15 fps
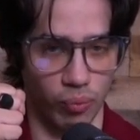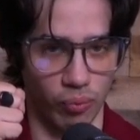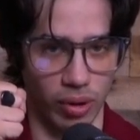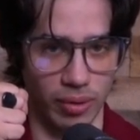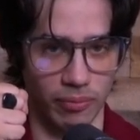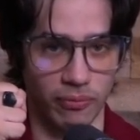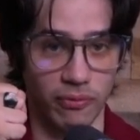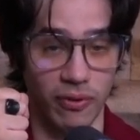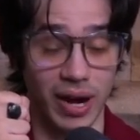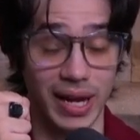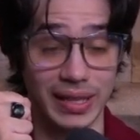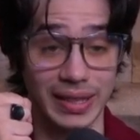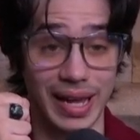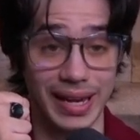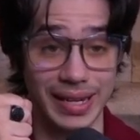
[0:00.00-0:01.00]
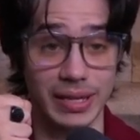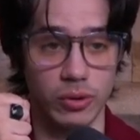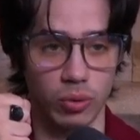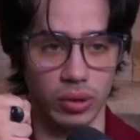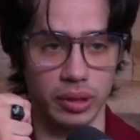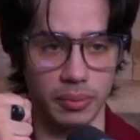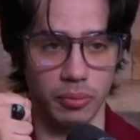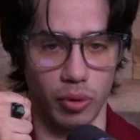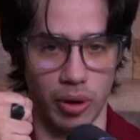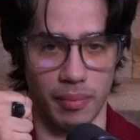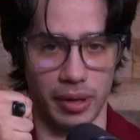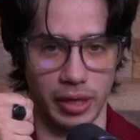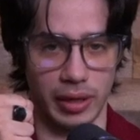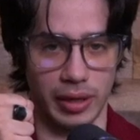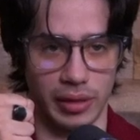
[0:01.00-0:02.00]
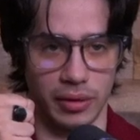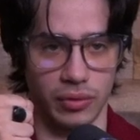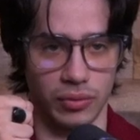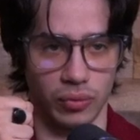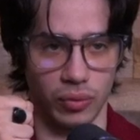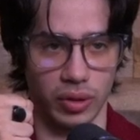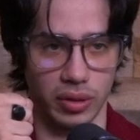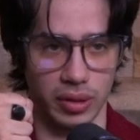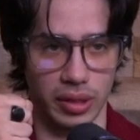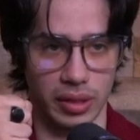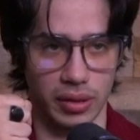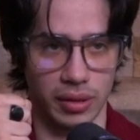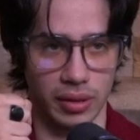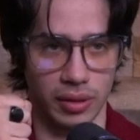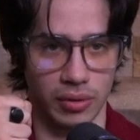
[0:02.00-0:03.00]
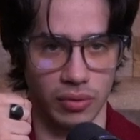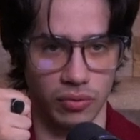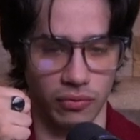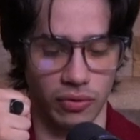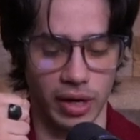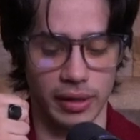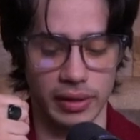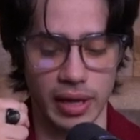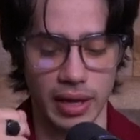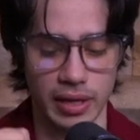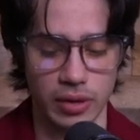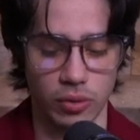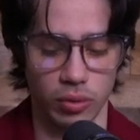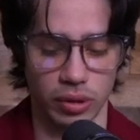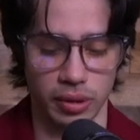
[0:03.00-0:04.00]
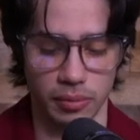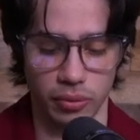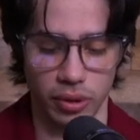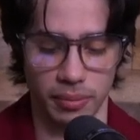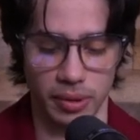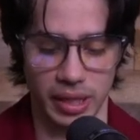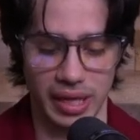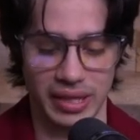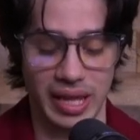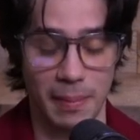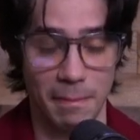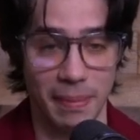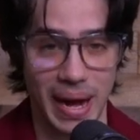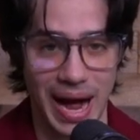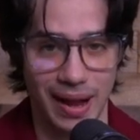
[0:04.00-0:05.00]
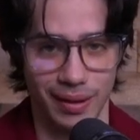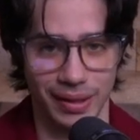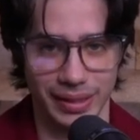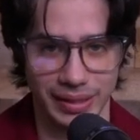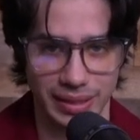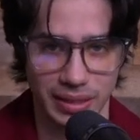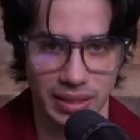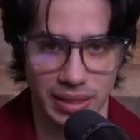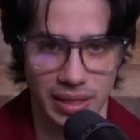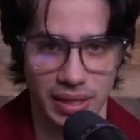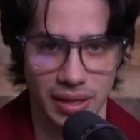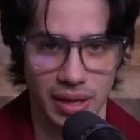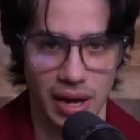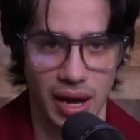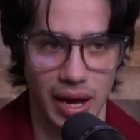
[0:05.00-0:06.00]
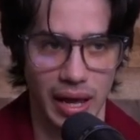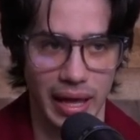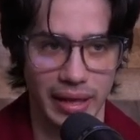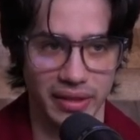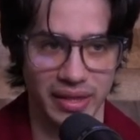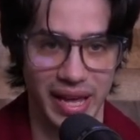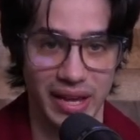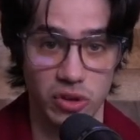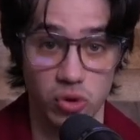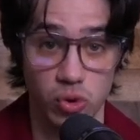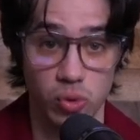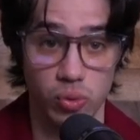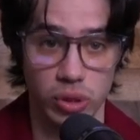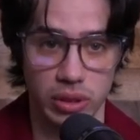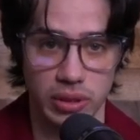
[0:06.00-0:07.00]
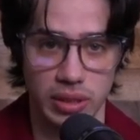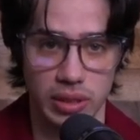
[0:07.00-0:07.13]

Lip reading: find that equilibrium again, really. Find that equilibrium again, that balance, and that unity